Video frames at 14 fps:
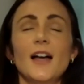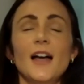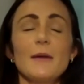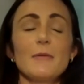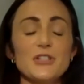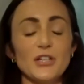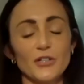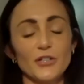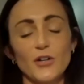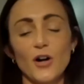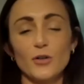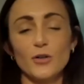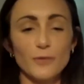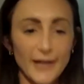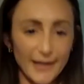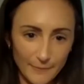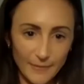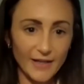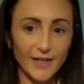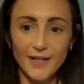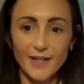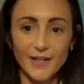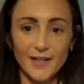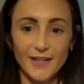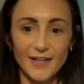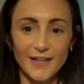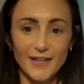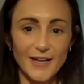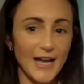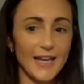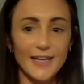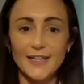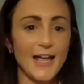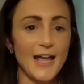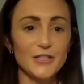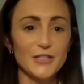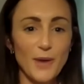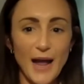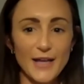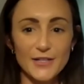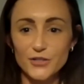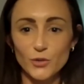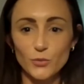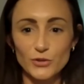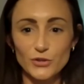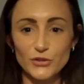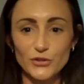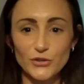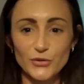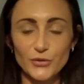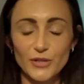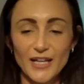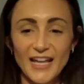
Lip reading: wish I could call grandma and, ask her what to do.